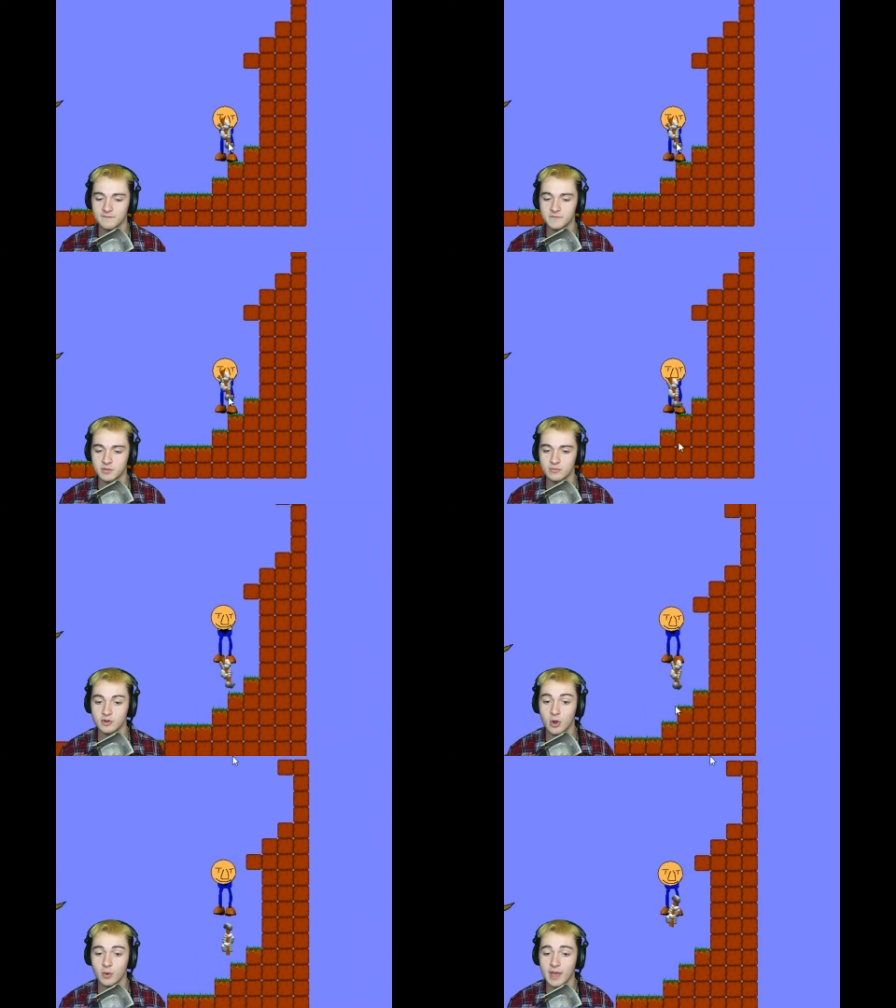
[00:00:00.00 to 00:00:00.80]
if you
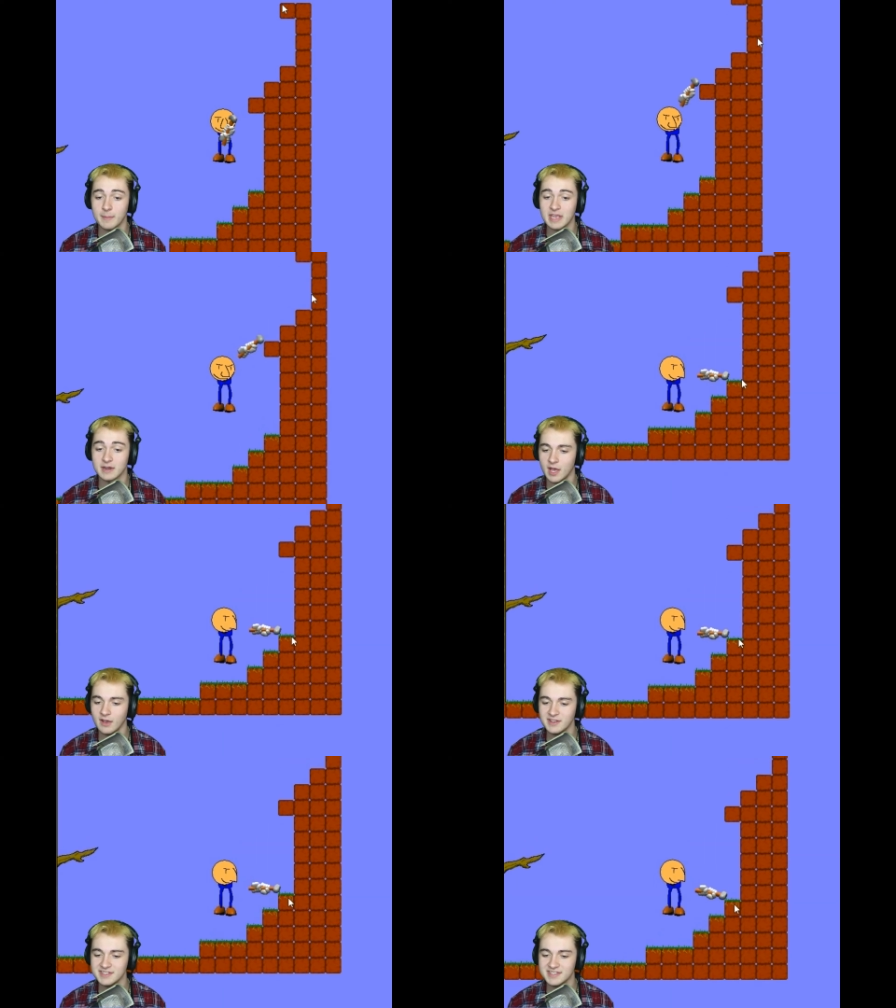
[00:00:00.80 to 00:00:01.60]
know what I mean.
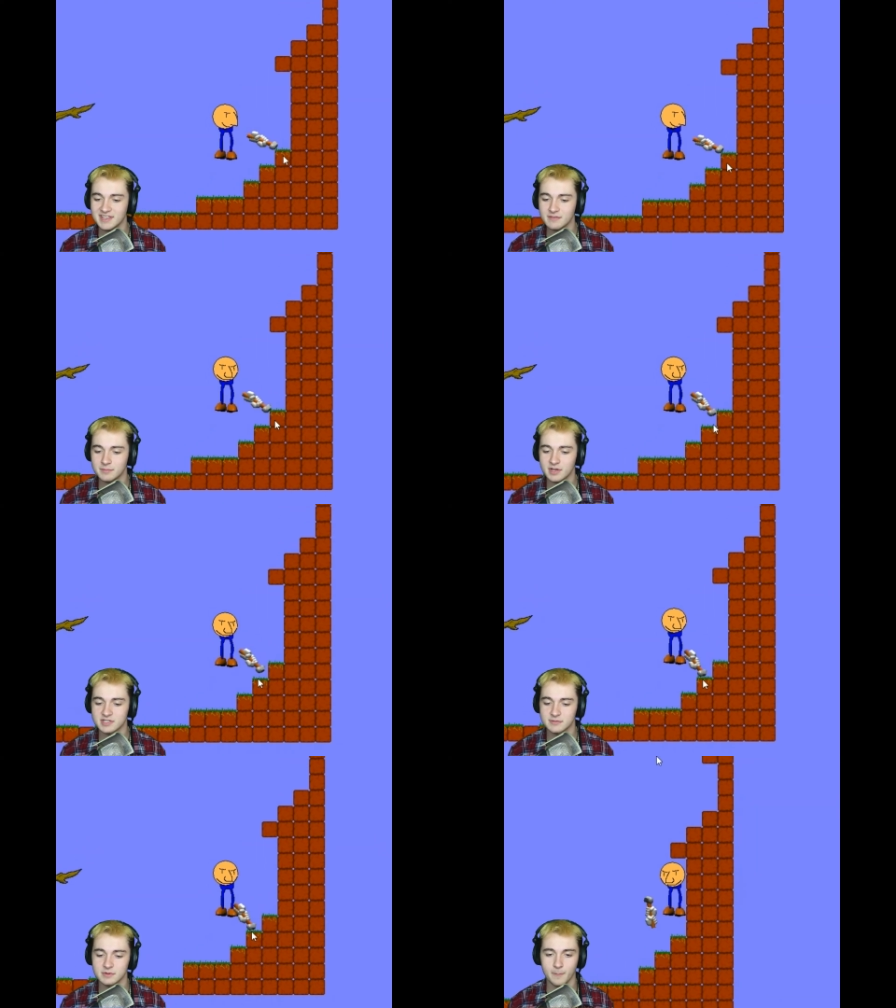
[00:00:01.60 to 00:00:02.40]
How is this even
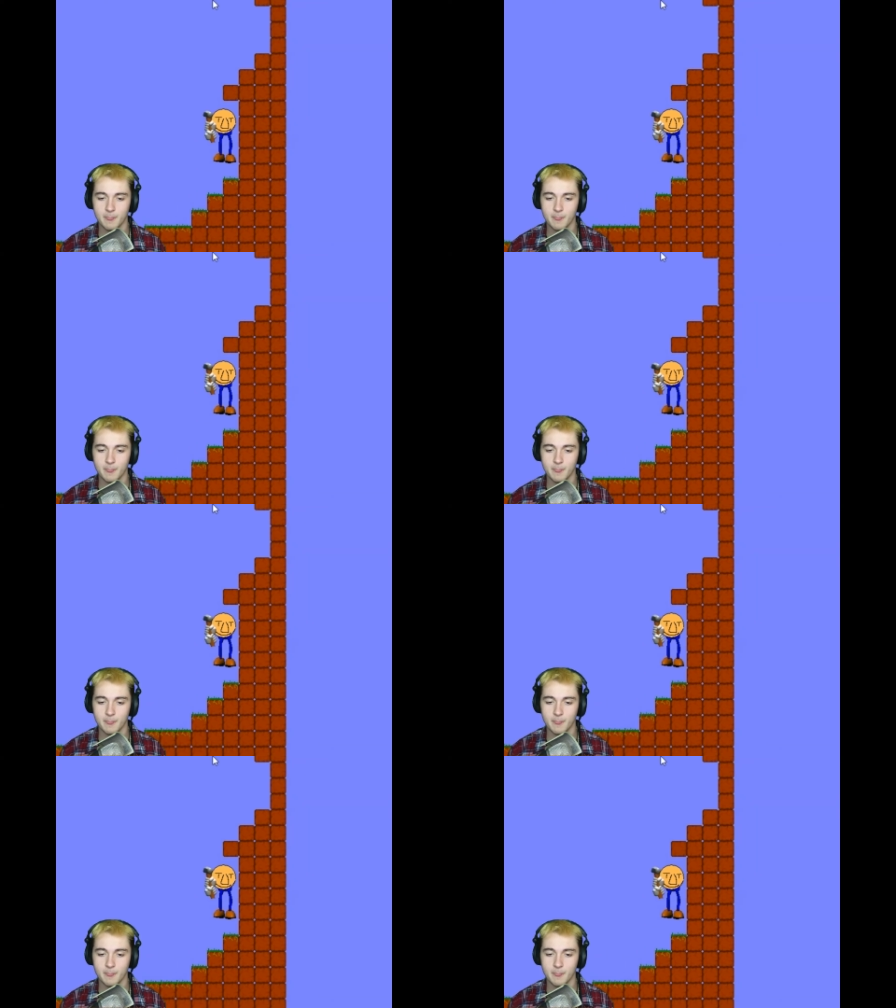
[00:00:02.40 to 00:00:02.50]
possible?